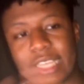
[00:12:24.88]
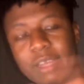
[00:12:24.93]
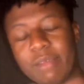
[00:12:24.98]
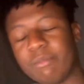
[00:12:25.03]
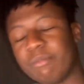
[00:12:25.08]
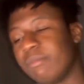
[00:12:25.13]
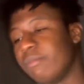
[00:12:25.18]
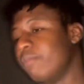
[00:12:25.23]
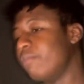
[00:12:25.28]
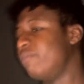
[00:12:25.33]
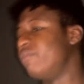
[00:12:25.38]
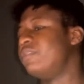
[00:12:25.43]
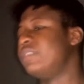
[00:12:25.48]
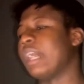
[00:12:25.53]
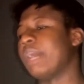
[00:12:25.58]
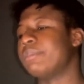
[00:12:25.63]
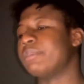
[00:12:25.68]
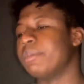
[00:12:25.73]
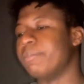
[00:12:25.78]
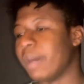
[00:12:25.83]
team
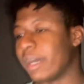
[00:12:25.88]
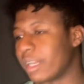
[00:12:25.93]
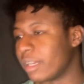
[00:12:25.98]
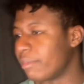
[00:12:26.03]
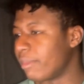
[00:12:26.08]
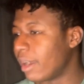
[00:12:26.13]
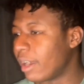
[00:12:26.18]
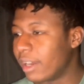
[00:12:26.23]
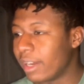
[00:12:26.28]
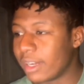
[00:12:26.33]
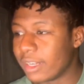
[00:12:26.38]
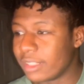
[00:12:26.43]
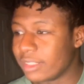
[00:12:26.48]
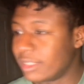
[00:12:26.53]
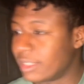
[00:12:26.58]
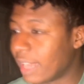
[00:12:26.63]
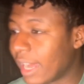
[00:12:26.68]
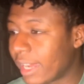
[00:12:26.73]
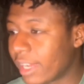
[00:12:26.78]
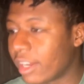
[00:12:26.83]
top to bottom.
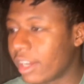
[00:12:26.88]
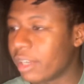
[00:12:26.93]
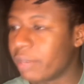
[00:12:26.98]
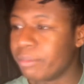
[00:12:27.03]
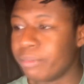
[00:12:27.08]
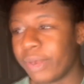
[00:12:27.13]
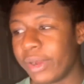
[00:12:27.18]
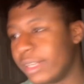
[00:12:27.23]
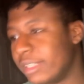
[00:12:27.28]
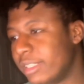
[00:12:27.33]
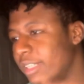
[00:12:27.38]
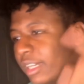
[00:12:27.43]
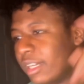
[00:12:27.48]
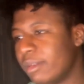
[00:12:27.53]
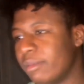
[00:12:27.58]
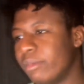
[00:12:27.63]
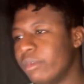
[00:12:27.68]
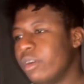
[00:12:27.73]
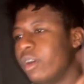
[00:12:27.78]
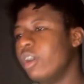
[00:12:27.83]
Zion,
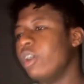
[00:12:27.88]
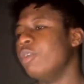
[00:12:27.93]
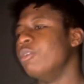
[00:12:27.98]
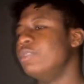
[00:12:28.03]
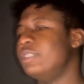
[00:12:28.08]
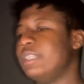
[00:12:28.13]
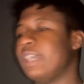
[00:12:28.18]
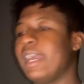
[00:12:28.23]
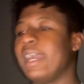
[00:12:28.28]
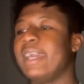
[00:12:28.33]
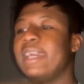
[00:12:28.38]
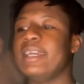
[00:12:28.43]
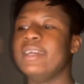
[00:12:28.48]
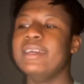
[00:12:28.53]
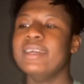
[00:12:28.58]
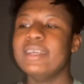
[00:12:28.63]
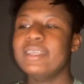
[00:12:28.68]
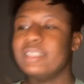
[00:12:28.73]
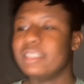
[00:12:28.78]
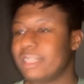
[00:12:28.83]
Brandon, Jose,
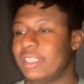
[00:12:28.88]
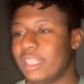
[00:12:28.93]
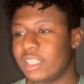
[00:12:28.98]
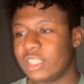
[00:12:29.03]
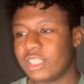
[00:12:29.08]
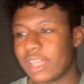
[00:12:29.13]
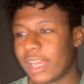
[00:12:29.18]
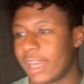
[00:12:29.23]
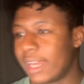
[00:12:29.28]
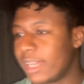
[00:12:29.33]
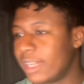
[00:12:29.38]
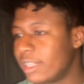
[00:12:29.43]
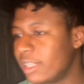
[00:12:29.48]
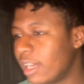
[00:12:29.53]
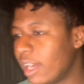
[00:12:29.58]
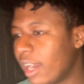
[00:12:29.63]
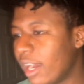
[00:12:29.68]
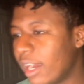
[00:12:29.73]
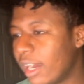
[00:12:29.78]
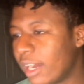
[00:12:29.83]

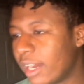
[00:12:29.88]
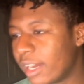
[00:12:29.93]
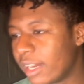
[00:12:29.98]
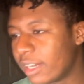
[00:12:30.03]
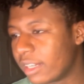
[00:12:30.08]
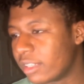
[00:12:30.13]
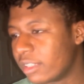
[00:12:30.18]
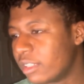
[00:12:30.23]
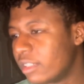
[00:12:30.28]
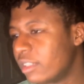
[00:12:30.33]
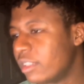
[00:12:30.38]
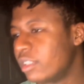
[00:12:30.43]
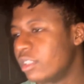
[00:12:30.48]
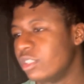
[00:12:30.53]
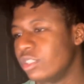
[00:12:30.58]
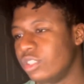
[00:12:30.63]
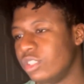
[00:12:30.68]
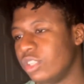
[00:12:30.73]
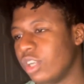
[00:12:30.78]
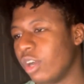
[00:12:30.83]
CJ,
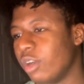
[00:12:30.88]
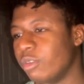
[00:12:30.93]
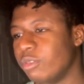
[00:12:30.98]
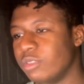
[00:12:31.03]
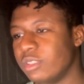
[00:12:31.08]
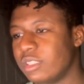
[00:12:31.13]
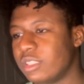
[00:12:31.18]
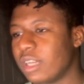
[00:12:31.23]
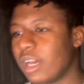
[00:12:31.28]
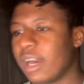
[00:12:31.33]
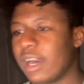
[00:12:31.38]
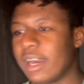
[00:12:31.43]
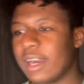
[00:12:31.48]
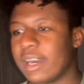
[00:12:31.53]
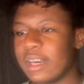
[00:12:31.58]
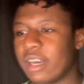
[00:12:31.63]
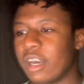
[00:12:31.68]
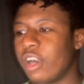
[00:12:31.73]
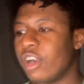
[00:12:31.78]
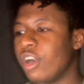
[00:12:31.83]
Jones,
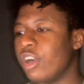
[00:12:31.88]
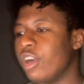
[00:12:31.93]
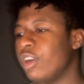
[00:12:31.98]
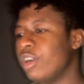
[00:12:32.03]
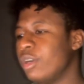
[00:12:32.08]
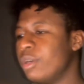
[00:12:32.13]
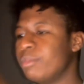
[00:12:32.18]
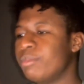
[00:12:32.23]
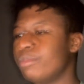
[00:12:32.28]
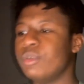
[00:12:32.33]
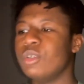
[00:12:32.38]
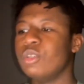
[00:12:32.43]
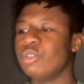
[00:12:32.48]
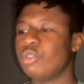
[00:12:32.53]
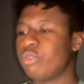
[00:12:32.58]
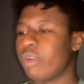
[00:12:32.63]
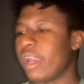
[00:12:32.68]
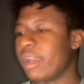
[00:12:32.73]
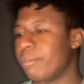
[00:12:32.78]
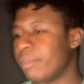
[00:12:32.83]
Herb,
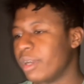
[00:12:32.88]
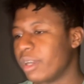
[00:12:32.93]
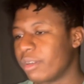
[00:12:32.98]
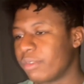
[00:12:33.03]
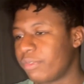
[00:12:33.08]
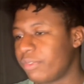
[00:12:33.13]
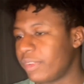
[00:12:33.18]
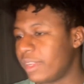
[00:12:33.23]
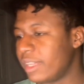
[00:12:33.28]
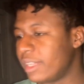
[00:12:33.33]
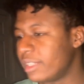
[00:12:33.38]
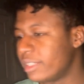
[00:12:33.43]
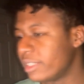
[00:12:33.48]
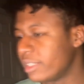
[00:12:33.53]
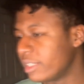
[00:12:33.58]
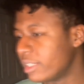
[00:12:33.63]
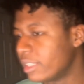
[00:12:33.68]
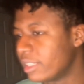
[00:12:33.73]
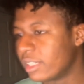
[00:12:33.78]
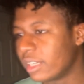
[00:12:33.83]
Trey Murphy,
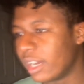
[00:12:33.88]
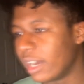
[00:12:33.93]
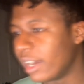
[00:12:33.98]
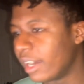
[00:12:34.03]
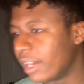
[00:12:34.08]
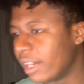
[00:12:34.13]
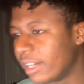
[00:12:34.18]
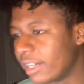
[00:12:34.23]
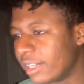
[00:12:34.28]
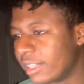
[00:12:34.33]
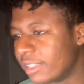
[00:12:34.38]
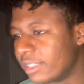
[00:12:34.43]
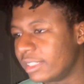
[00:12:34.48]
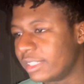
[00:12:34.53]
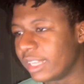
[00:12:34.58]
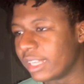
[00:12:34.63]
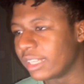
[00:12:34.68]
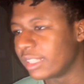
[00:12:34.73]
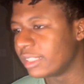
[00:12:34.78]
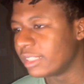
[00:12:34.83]

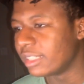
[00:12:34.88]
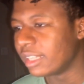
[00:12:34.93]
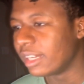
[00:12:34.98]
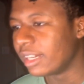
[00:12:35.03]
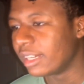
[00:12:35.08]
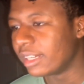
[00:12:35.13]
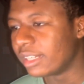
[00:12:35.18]
Dilson